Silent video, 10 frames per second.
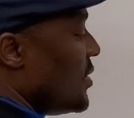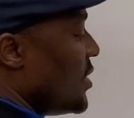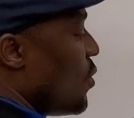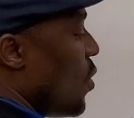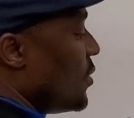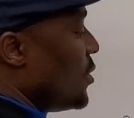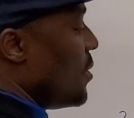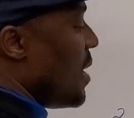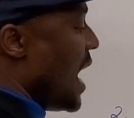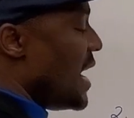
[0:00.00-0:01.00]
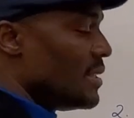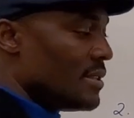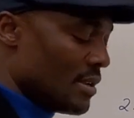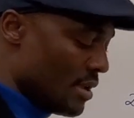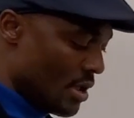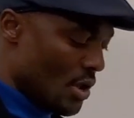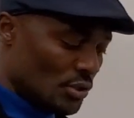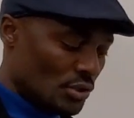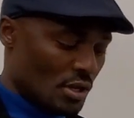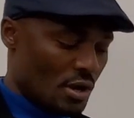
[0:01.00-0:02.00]
is equal to 8.
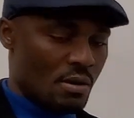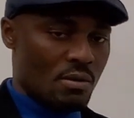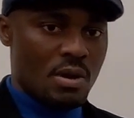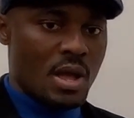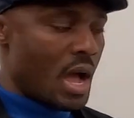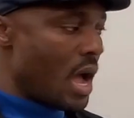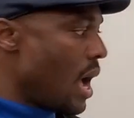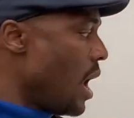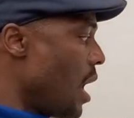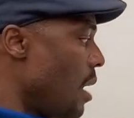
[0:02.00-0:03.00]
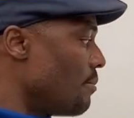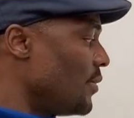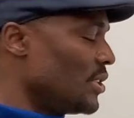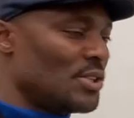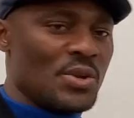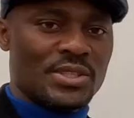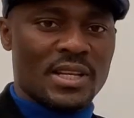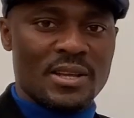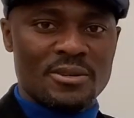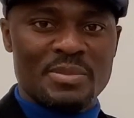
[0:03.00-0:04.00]
So um, this looks a
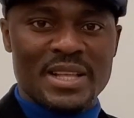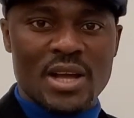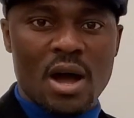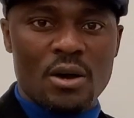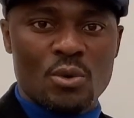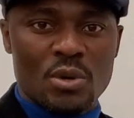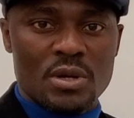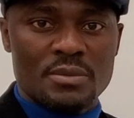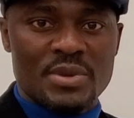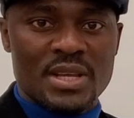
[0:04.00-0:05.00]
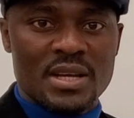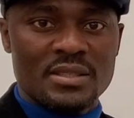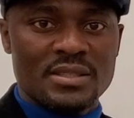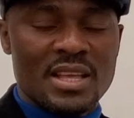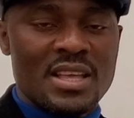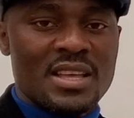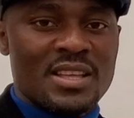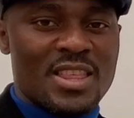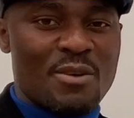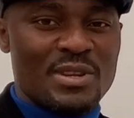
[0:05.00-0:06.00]
little bit awkward because
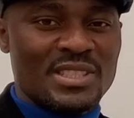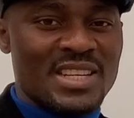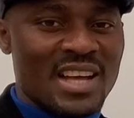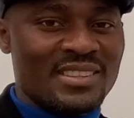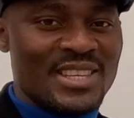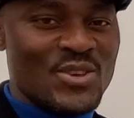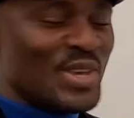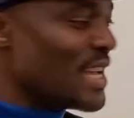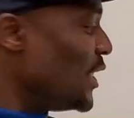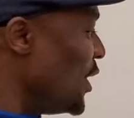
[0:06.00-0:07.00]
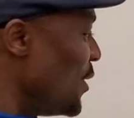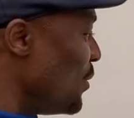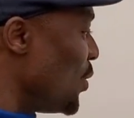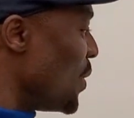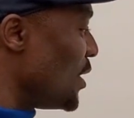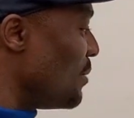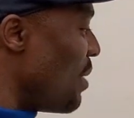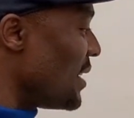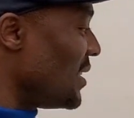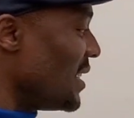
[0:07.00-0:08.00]
there is nothing you can do to
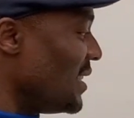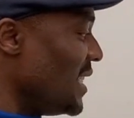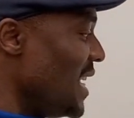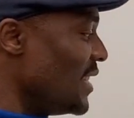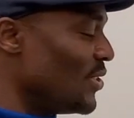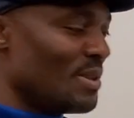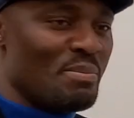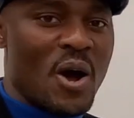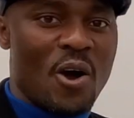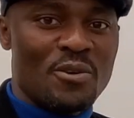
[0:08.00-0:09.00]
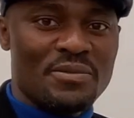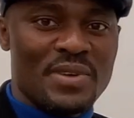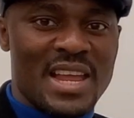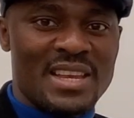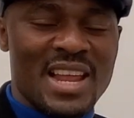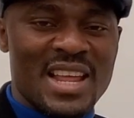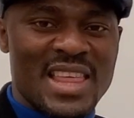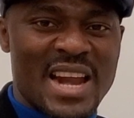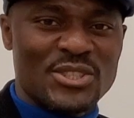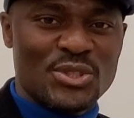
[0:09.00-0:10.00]
express 16 to the power of 8
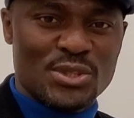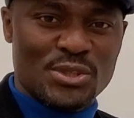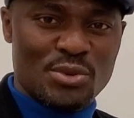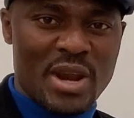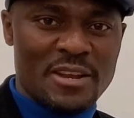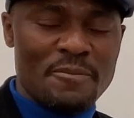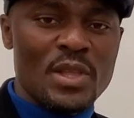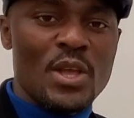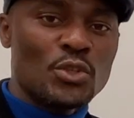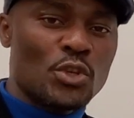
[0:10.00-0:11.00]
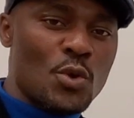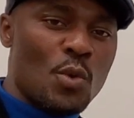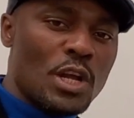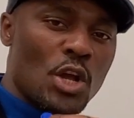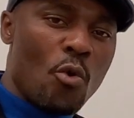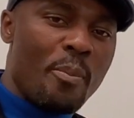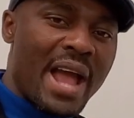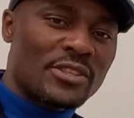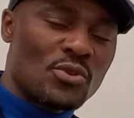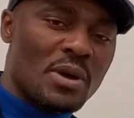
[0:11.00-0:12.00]
that is just straight. So you want to go
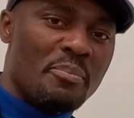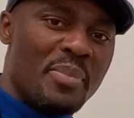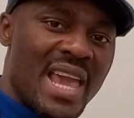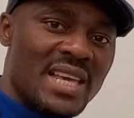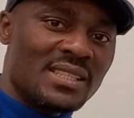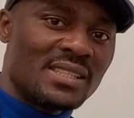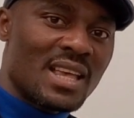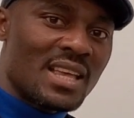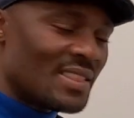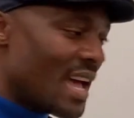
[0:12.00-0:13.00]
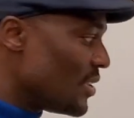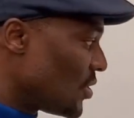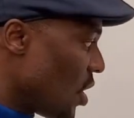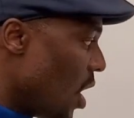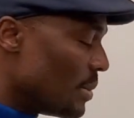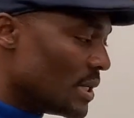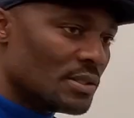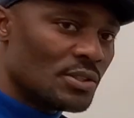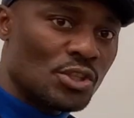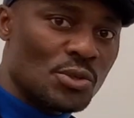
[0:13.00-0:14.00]
back to a base that is
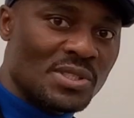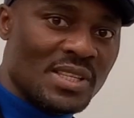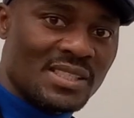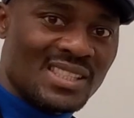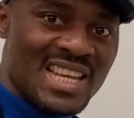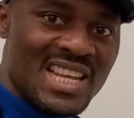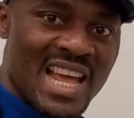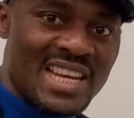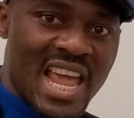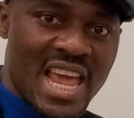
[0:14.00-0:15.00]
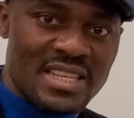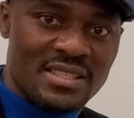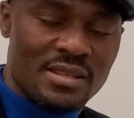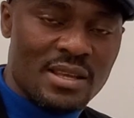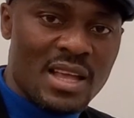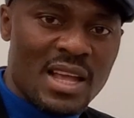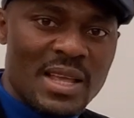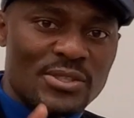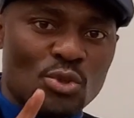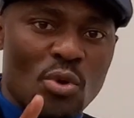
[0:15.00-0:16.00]
common to 16 and 8.
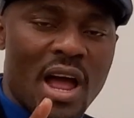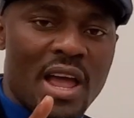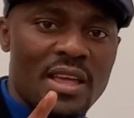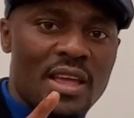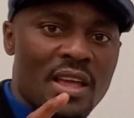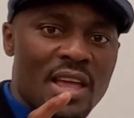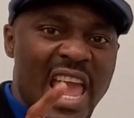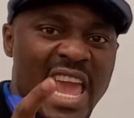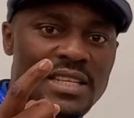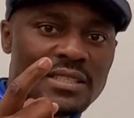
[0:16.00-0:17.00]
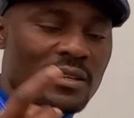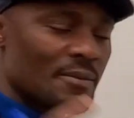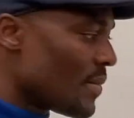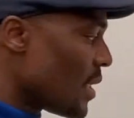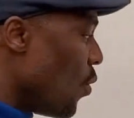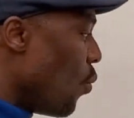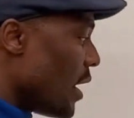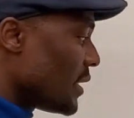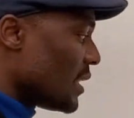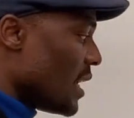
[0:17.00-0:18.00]
Let's try 8.
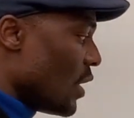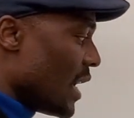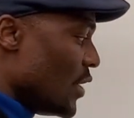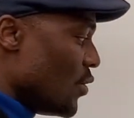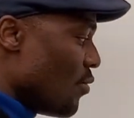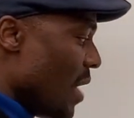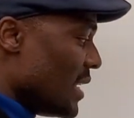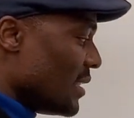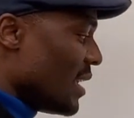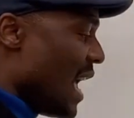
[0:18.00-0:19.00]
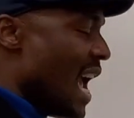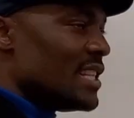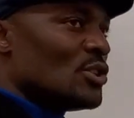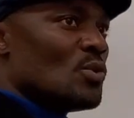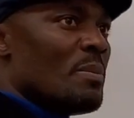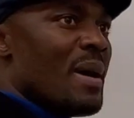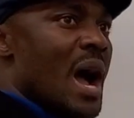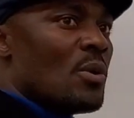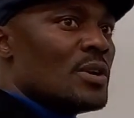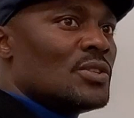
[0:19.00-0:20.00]
What can you raise 8 to a
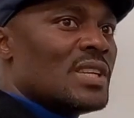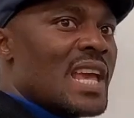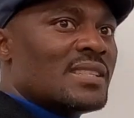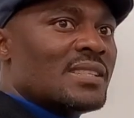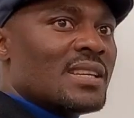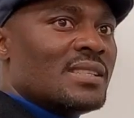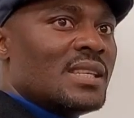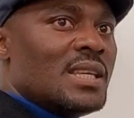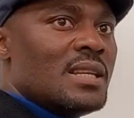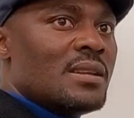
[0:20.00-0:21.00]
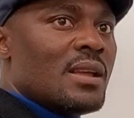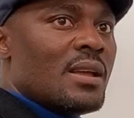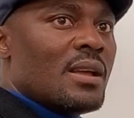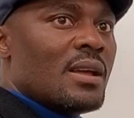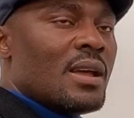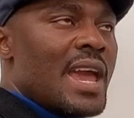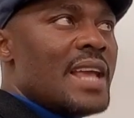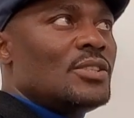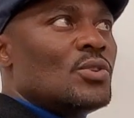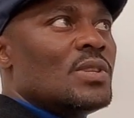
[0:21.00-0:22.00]
power to get 16?
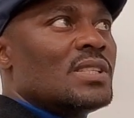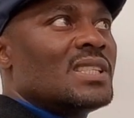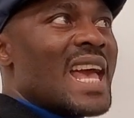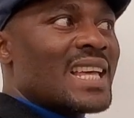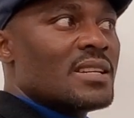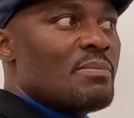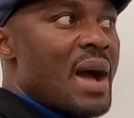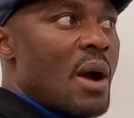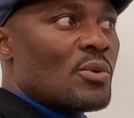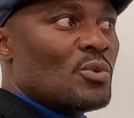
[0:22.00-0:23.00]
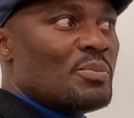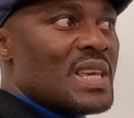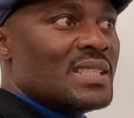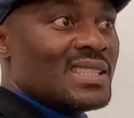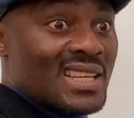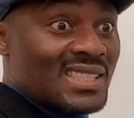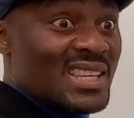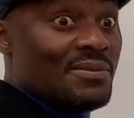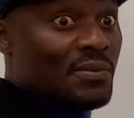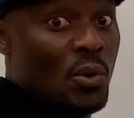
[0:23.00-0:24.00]
8 to the second power will be
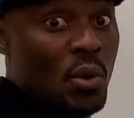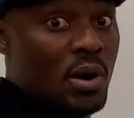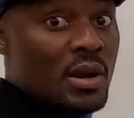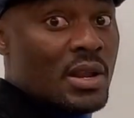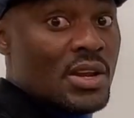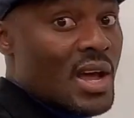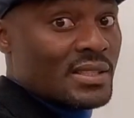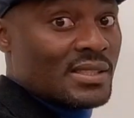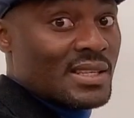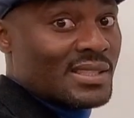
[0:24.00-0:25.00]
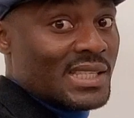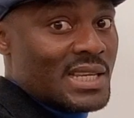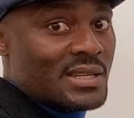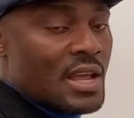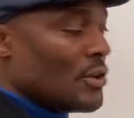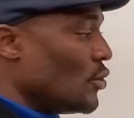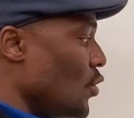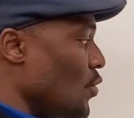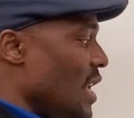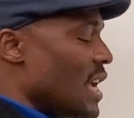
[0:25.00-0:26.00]
64, not 16. So
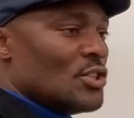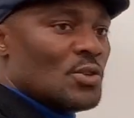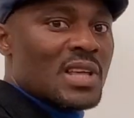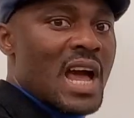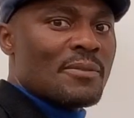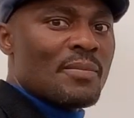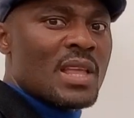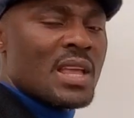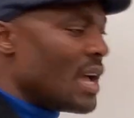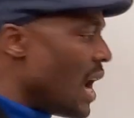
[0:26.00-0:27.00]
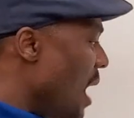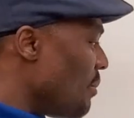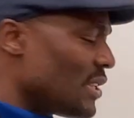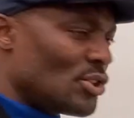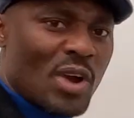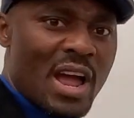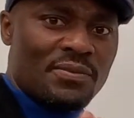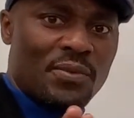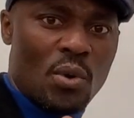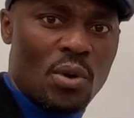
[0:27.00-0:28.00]
you can't do that. Um, let's try
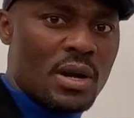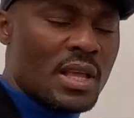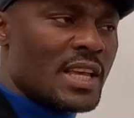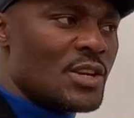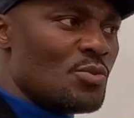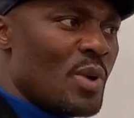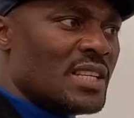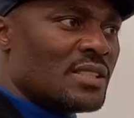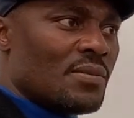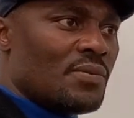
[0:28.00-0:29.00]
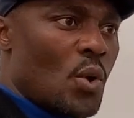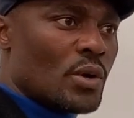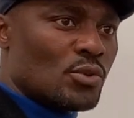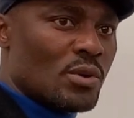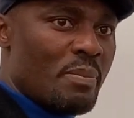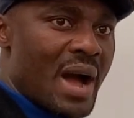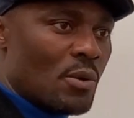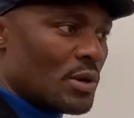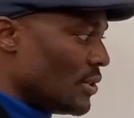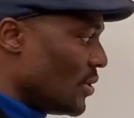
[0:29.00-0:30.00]
4. Can you raise 4 to a
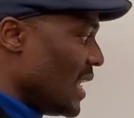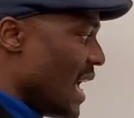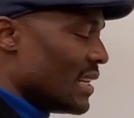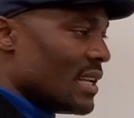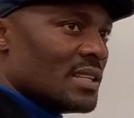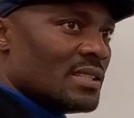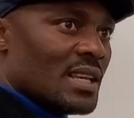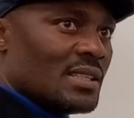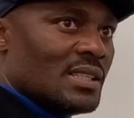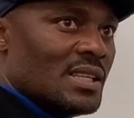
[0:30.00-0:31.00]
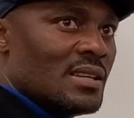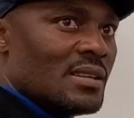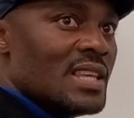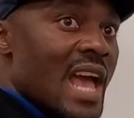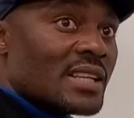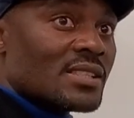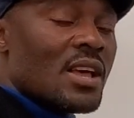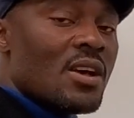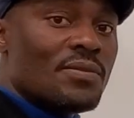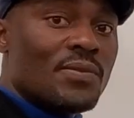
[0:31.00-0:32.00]
power to get 16? Yes.
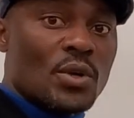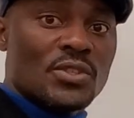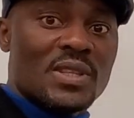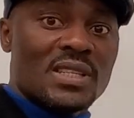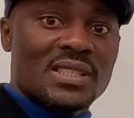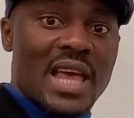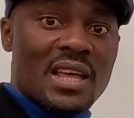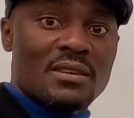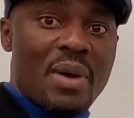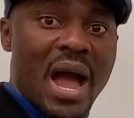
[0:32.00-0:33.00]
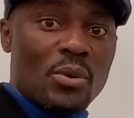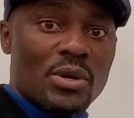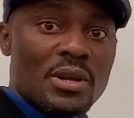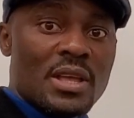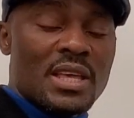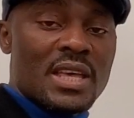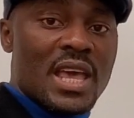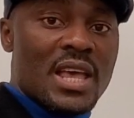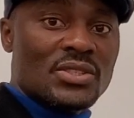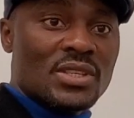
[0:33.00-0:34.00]
4 to the second power
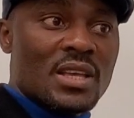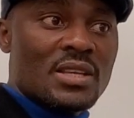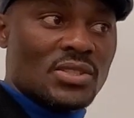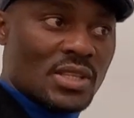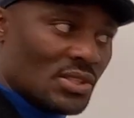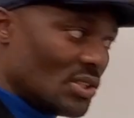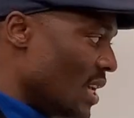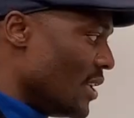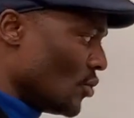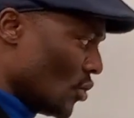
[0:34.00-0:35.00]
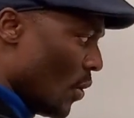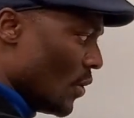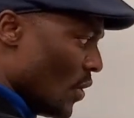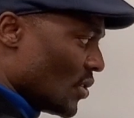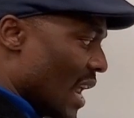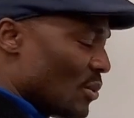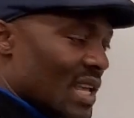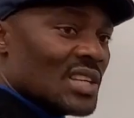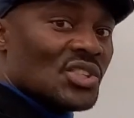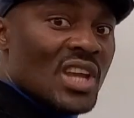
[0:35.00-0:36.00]
is 16. So it looks like we
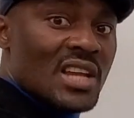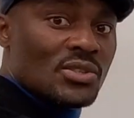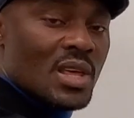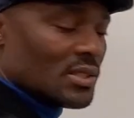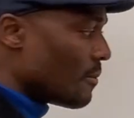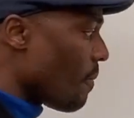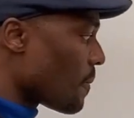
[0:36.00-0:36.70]
can change this.